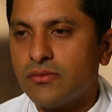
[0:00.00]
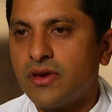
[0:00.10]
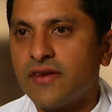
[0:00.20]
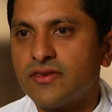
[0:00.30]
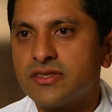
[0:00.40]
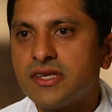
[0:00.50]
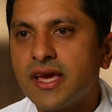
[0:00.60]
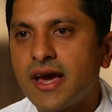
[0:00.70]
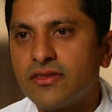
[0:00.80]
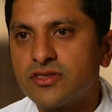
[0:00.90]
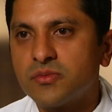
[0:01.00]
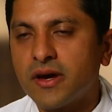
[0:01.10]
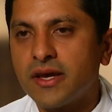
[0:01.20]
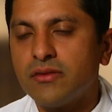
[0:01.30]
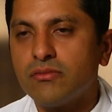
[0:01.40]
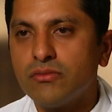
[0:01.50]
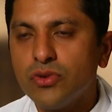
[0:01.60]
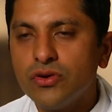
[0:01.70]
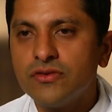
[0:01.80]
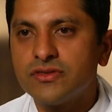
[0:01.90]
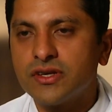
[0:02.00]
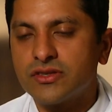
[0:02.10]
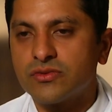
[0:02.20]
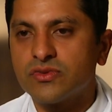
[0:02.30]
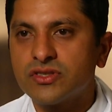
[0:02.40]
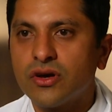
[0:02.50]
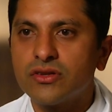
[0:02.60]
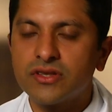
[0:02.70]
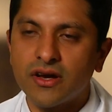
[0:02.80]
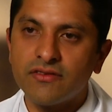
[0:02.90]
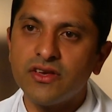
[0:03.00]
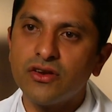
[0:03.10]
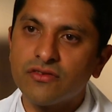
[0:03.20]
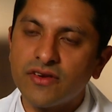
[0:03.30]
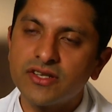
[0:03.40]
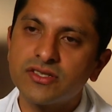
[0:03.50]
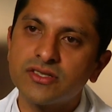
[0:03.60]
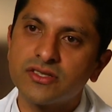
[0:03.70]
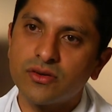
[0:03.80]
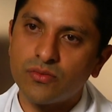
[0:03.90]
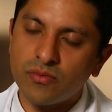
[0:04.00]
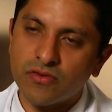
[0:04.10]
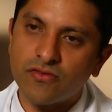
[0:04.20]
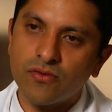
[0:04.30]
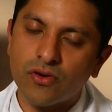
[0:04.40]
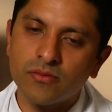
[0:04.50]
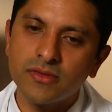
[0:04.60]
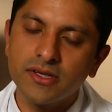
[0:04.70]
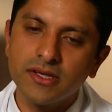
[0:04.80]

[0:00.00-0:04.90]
We have to see how the spine moves as a result of the interventions that we perform,